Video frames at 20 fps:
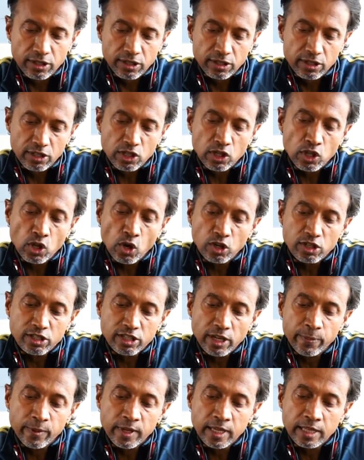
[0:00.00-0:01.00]
this is not
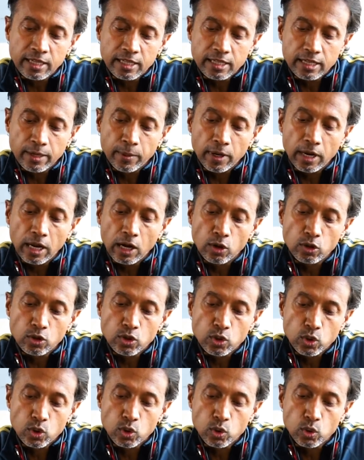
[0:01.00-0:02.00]
something that I'm
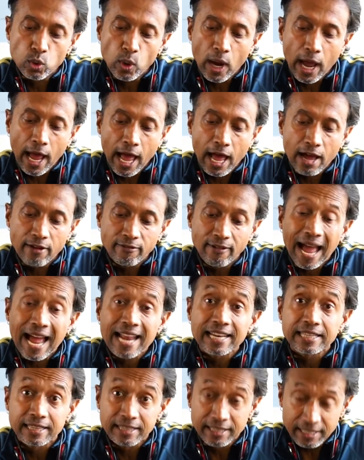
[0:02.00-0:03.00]
allowed to have
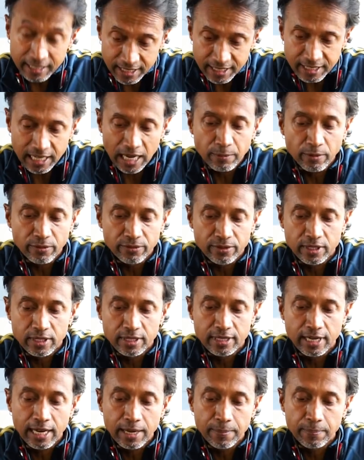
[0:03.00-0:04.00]
at this time of the
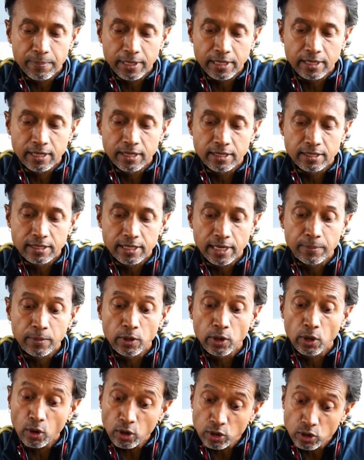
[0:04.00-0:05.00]
day because
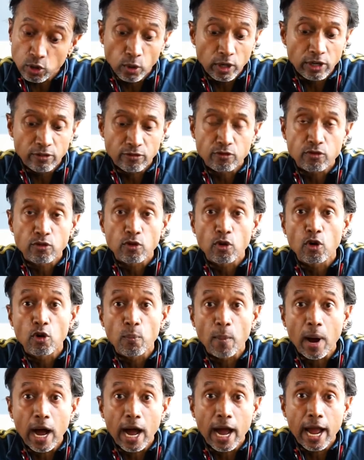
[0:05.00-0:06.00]
I'm not going for
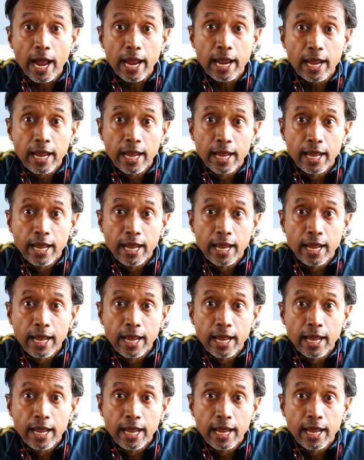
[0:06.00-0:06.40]
my